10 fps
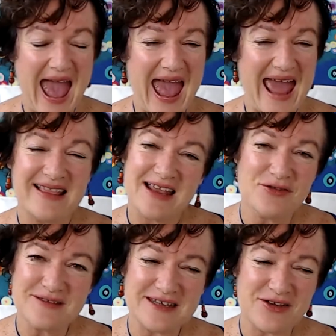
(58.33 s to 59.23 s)
and then
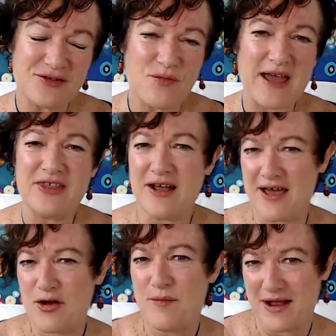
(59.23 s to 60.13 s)
also the way that I
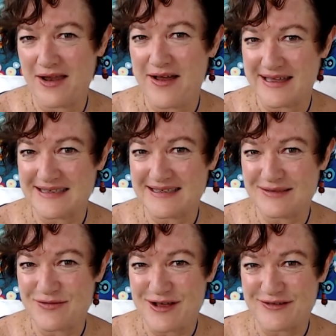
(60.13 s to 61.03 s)
help my clients
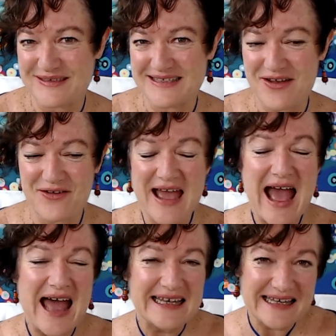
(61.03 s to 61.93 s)
as well. So
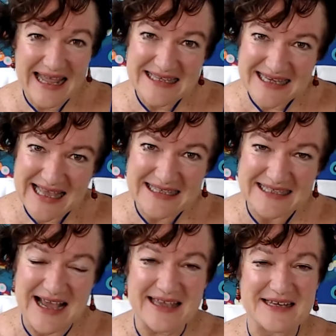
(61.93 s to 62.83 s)
let's get
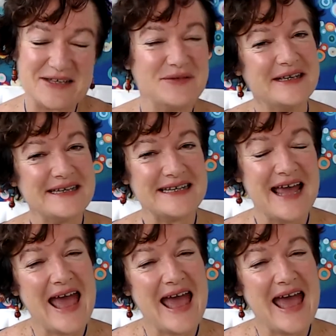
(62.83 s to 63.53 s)
stuck into it.